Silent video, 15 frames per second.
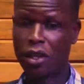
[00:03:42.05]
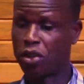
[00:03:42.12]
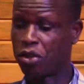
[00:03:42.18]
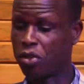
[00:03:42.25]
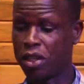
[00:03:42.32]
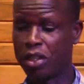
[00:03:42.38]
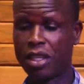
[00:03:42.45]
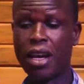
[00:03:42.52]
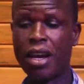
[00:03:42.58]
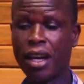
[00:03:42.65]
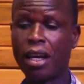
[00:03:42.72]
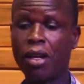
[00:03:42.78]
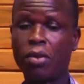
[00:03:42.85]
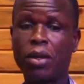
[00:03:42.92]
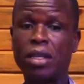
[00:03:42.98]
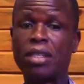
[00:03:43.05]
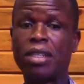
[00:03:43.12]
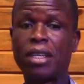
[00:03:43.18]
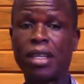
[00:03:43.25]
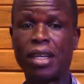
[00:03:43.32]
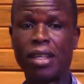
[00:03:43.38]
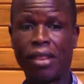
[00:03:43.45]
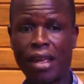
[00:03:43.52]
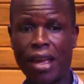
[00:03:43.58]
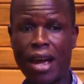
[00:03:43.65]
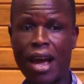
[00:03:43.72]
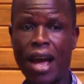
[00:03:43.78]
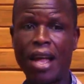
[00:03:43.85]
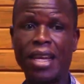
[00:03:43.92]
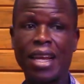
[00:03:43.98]
So this young girl was taken
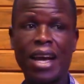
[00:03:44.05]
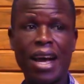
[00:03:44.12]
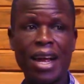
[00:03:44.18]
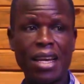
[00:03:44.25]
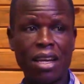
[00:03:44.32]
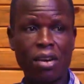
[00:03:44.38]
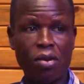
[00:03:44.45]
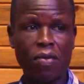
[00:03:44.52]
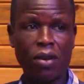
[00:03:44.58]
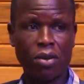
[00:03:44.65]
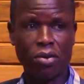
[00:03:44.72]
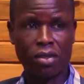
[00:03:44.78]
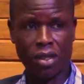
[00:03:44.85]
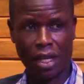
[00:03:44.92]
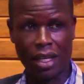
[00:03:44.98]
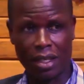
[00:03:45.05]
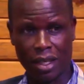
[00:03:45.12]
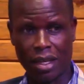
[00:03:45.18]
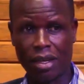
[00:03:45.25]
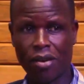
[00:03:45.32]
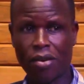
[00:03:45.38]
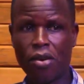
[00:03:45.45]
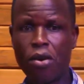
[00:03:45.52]
there and handed over to Satan,